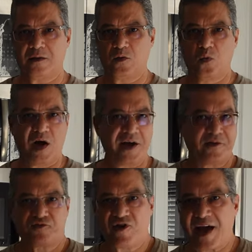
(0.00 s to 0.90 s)
wine
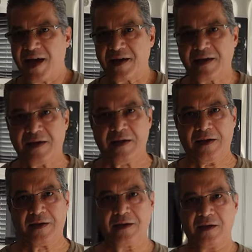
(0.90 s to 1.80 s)
rack,
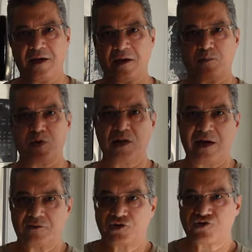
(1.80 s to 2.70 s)

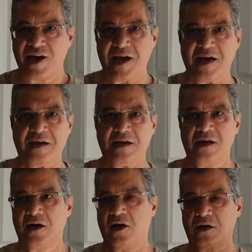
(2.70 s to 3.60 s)
pull-out tray,
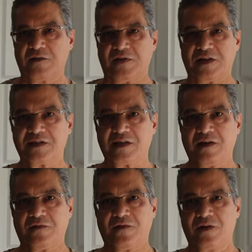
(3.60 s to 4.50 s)
all of this
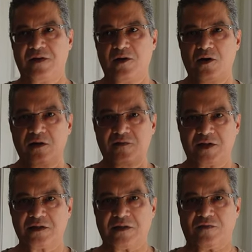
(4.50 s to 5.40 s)
stuff
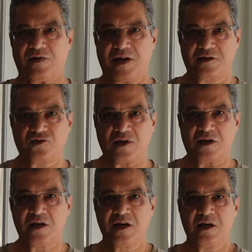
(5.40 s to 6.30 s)
extra,
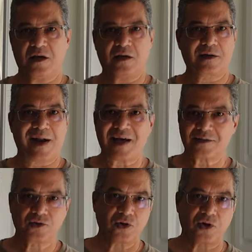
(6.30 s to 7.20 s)

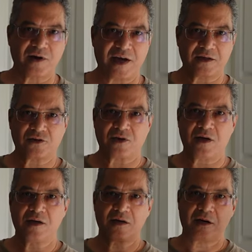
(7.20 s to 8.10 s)
glass door extra,
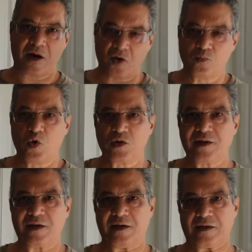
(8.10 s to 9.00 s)
crown
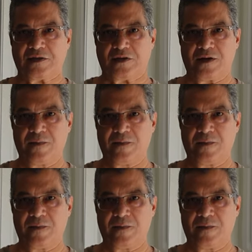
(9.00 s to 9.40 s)
molding extra.